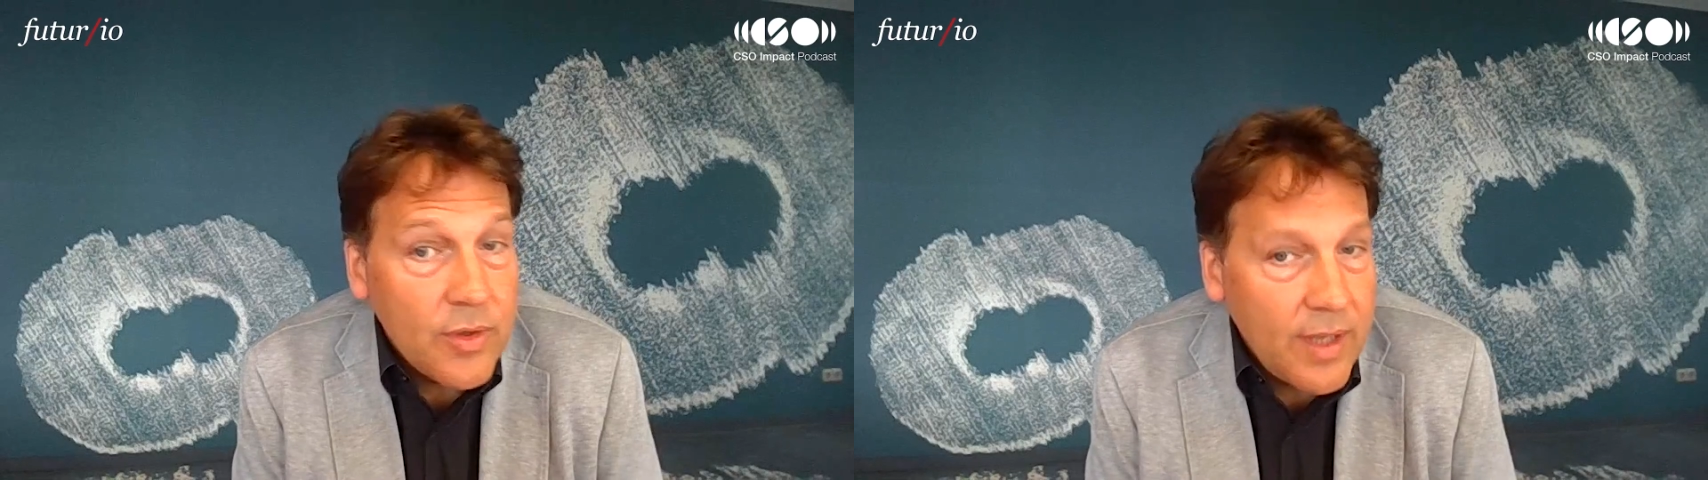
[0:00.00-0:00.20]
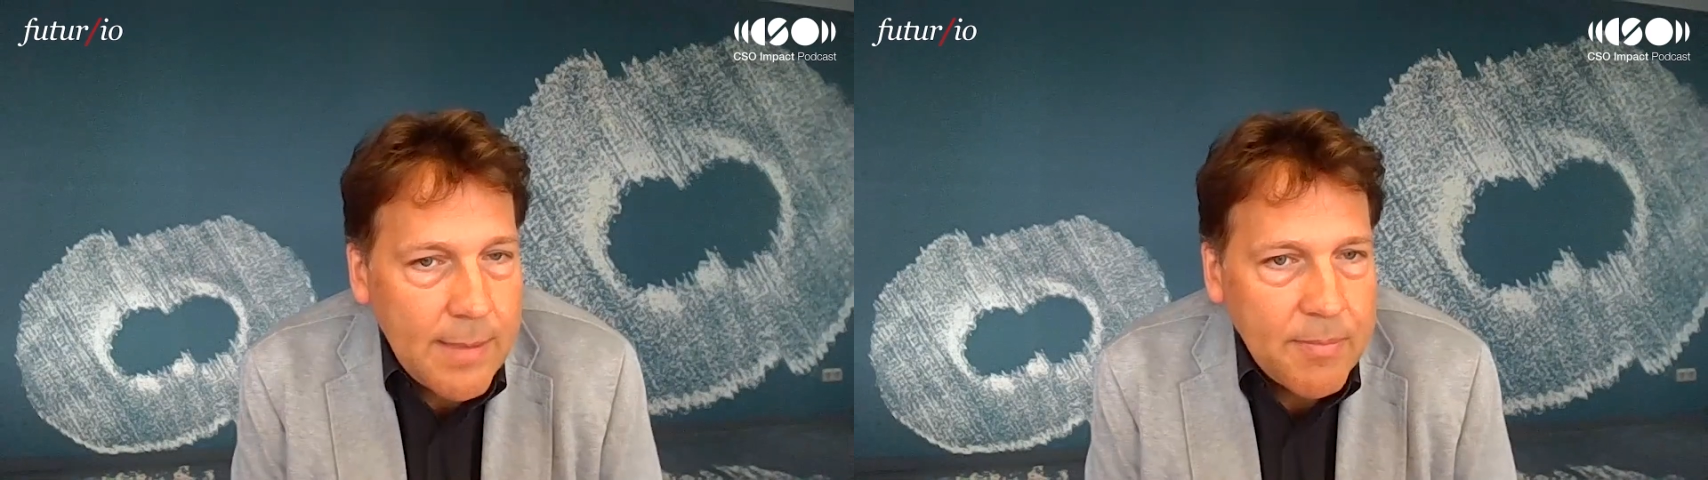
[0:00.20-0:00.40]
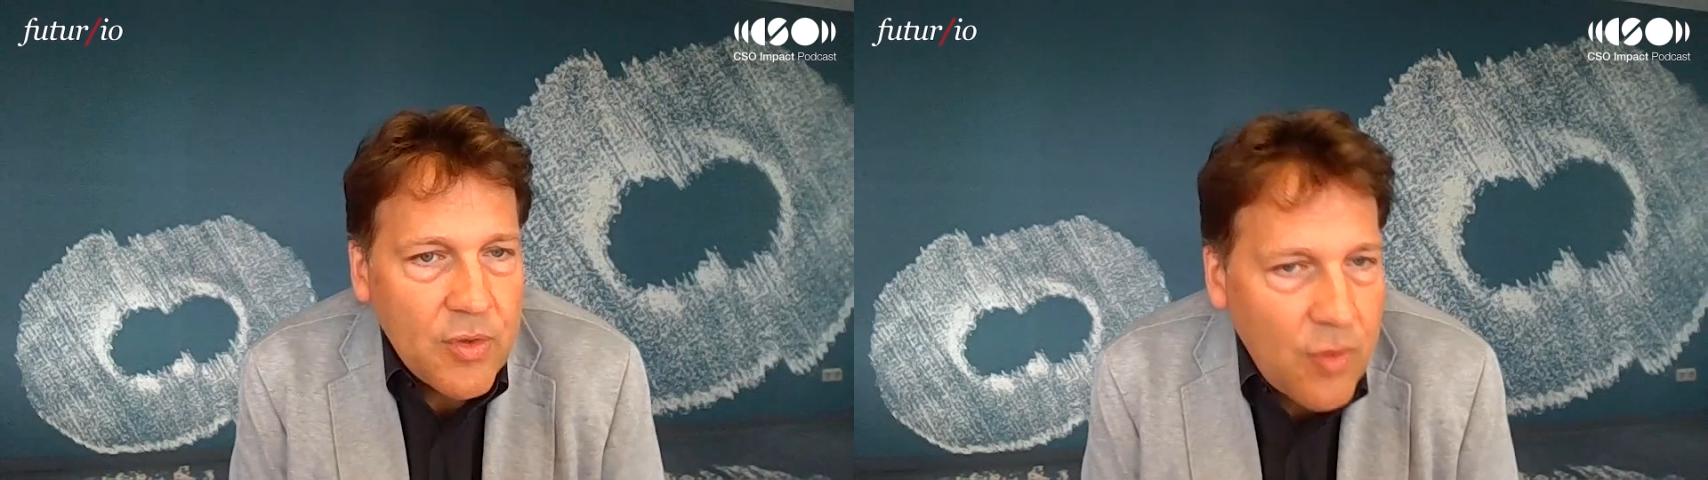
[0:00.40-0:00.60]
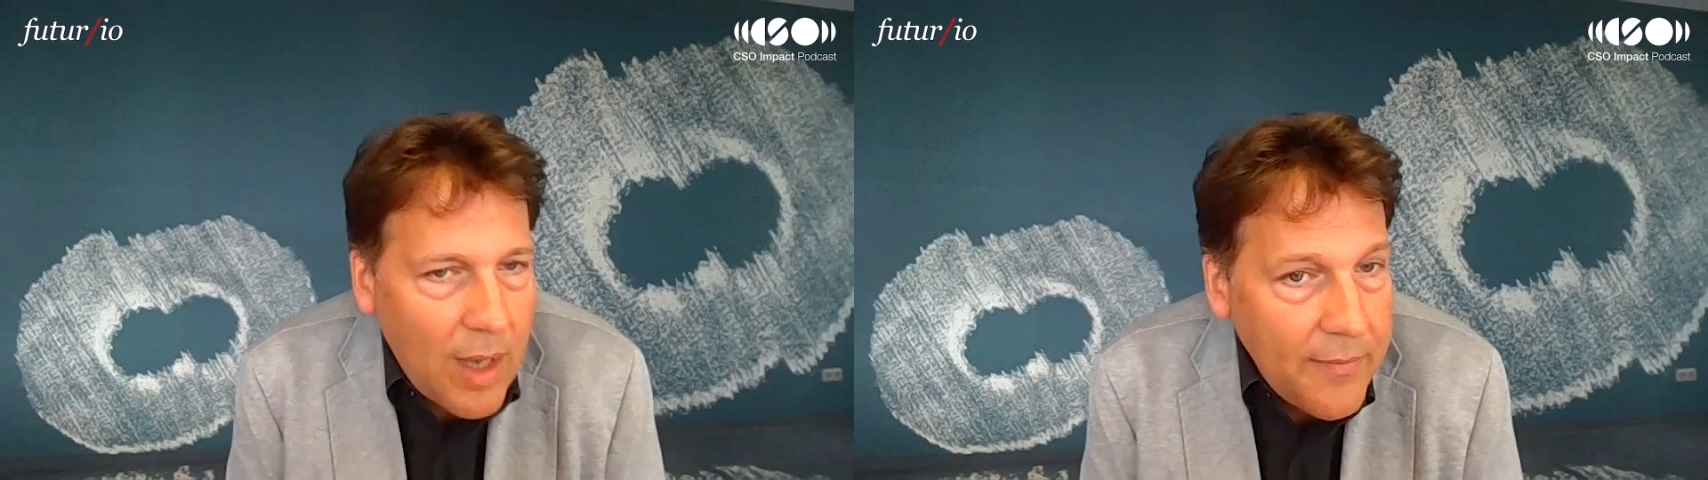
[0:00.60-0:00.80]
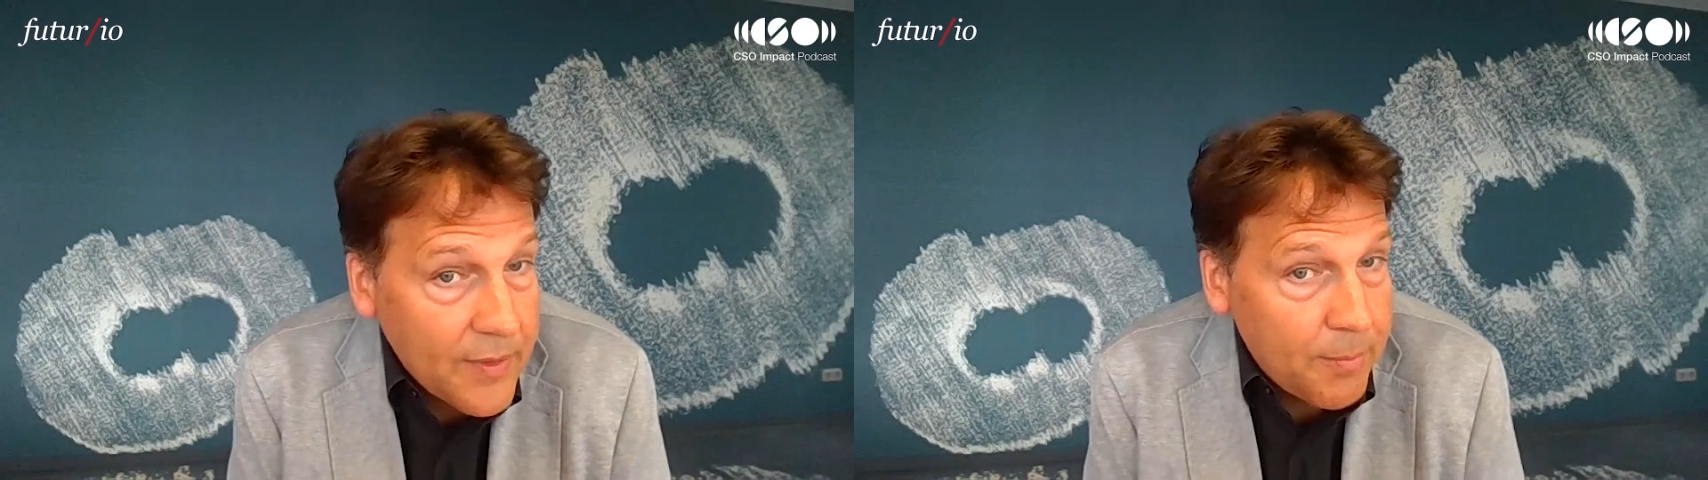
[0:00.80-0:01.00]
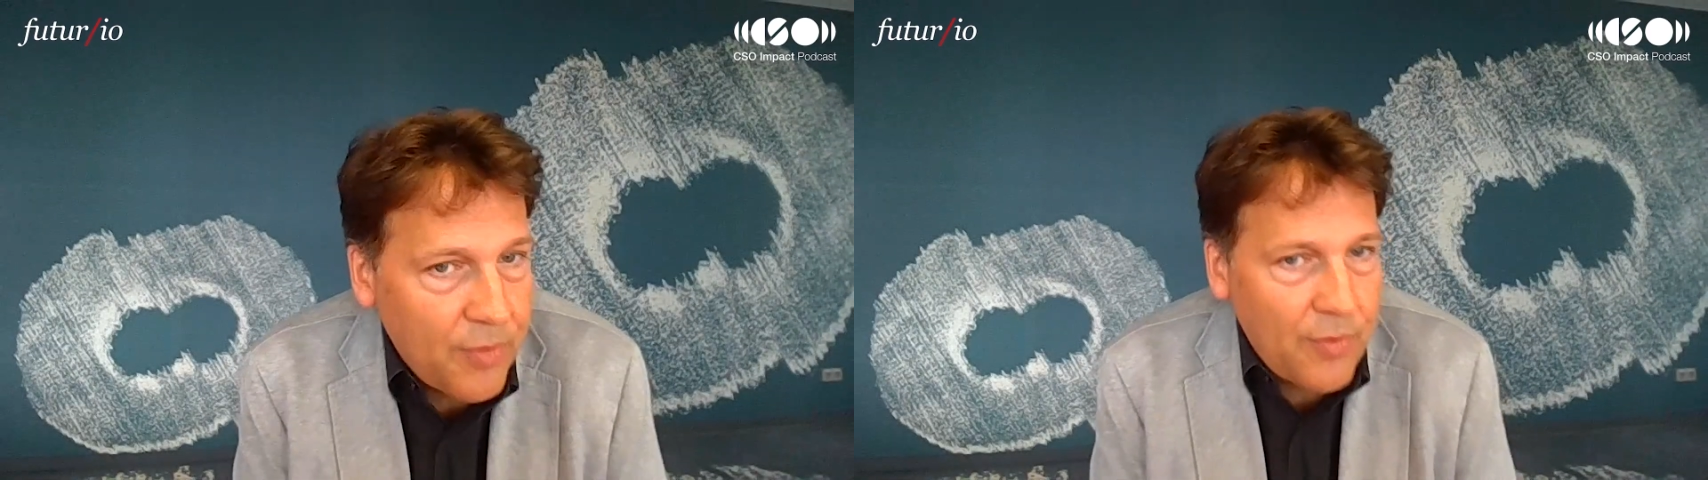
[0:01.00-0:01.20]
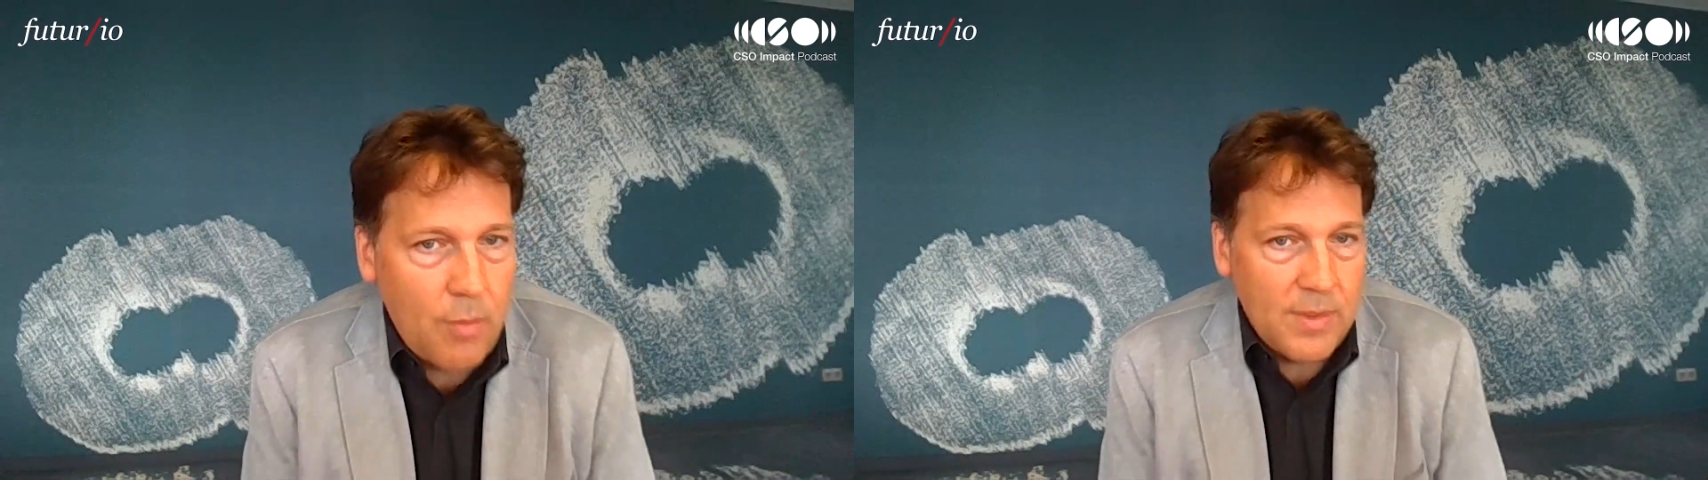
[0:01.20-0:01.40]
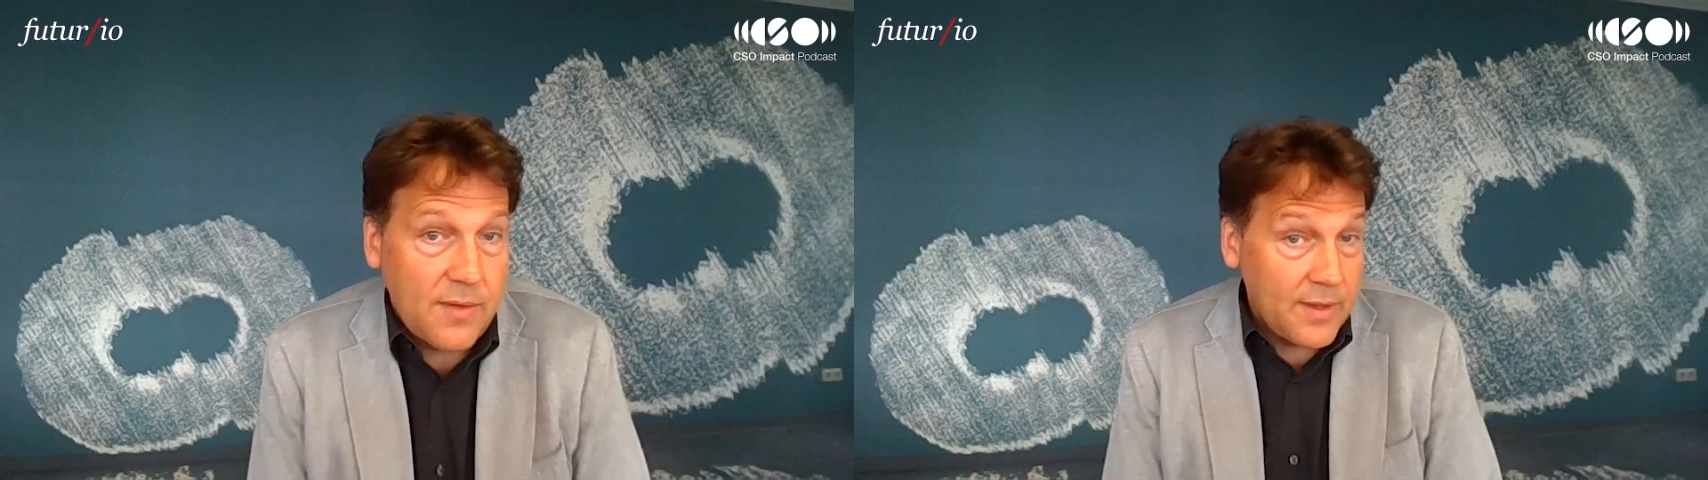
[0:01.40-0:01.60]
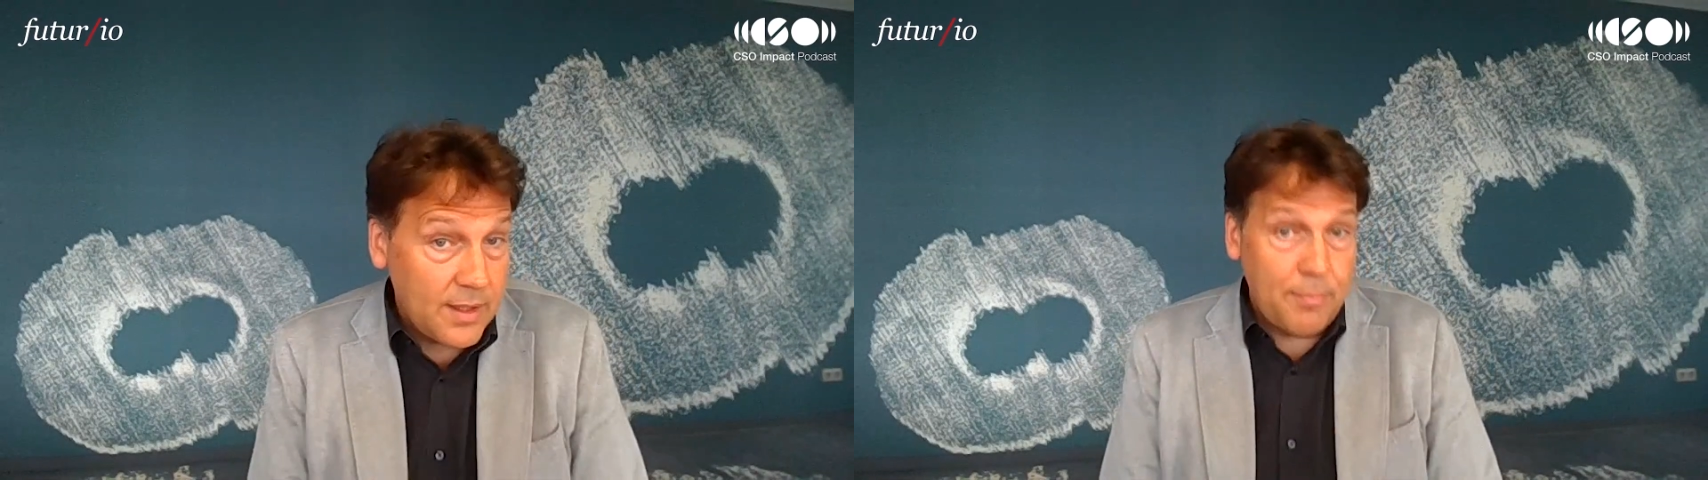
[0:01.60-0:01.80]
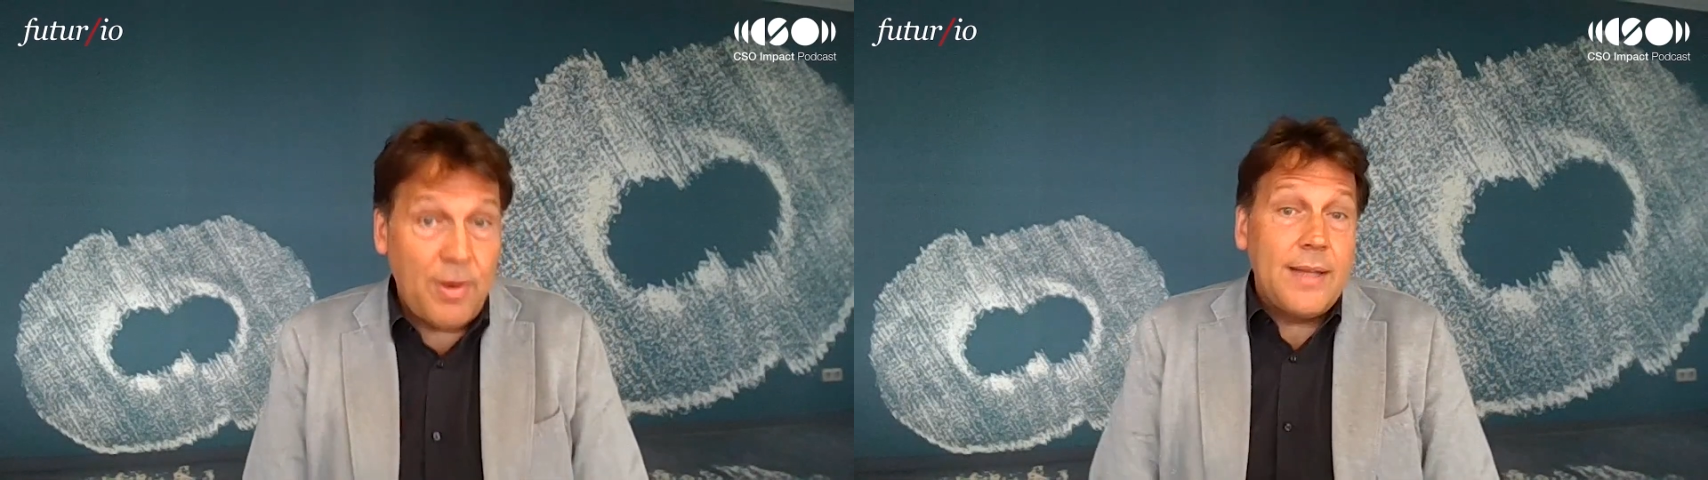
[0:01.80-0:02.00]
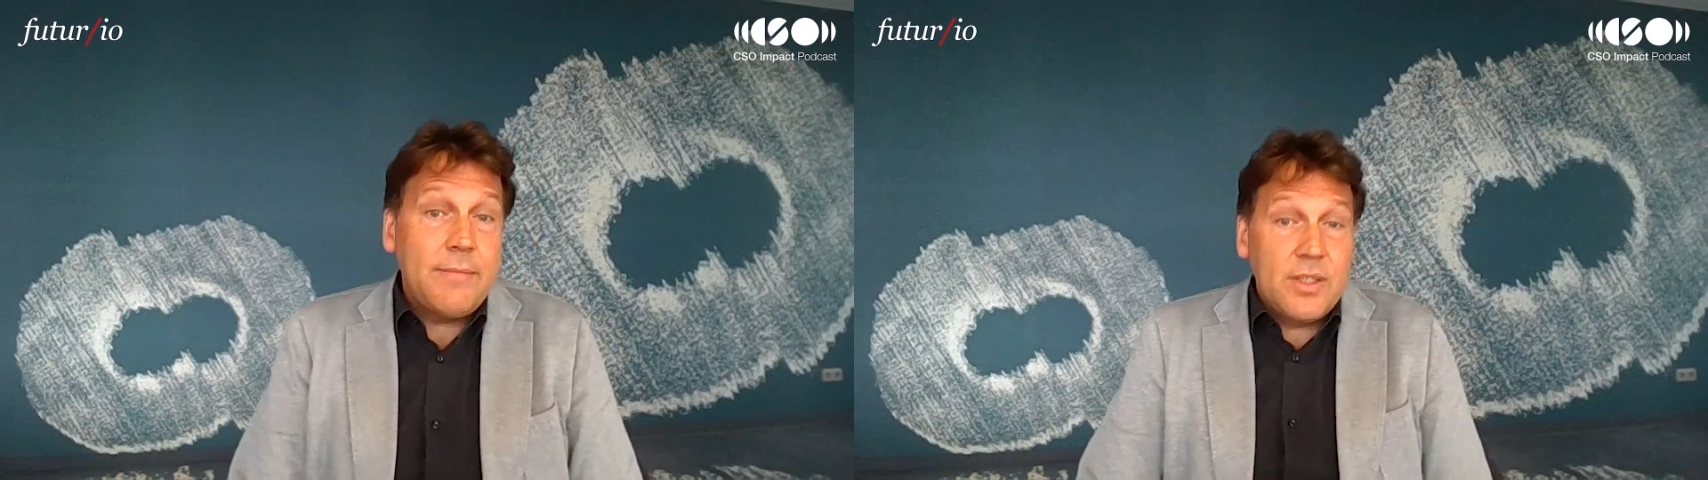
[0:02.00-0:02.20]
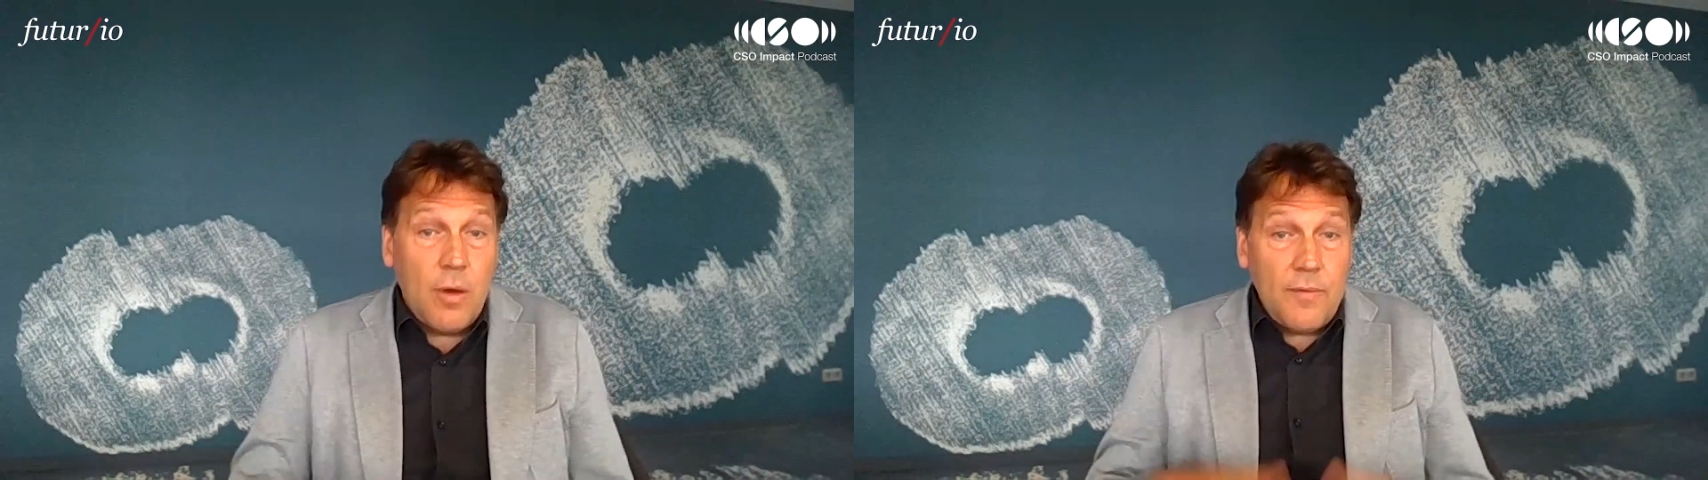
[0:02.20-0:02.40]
could help to drive the performance of the department,